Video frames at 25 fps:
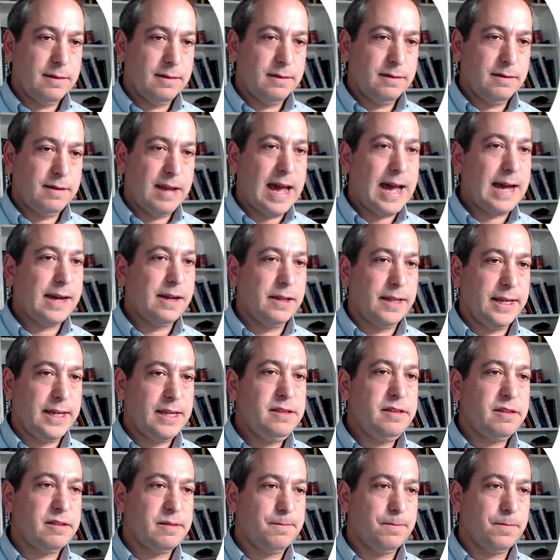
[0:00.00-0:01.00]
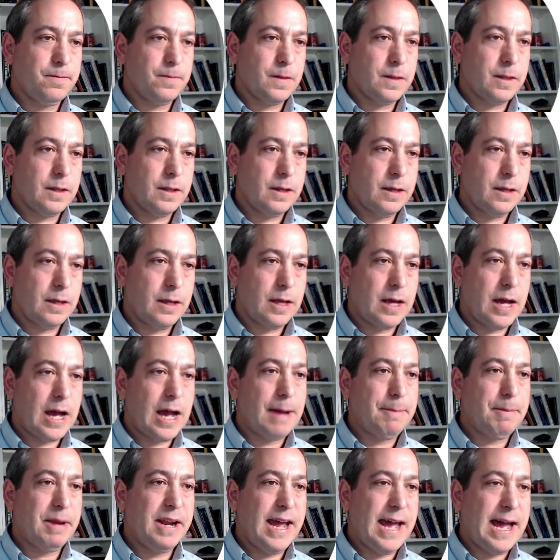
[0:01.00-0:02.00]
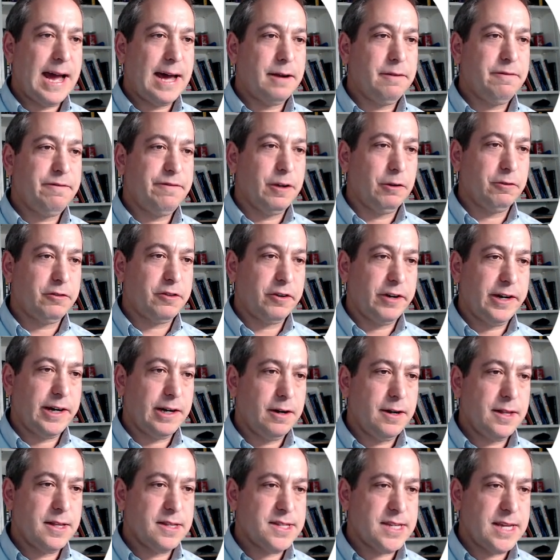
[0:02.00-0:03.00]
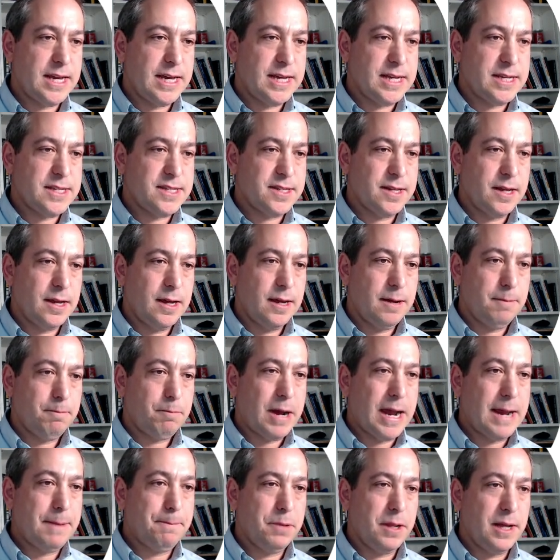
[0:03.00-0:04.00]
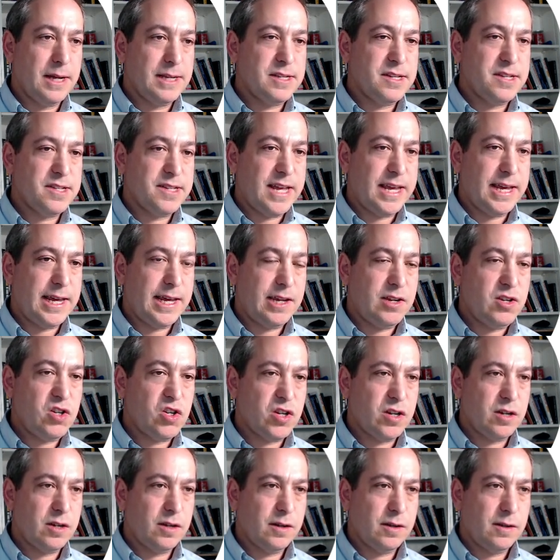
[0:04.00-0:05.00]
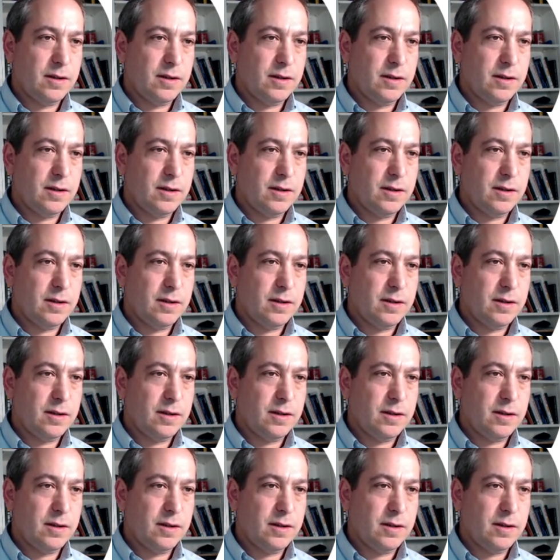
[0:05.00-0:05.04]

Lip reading: tag leads, I'm going to add a filter here that says pipeline stage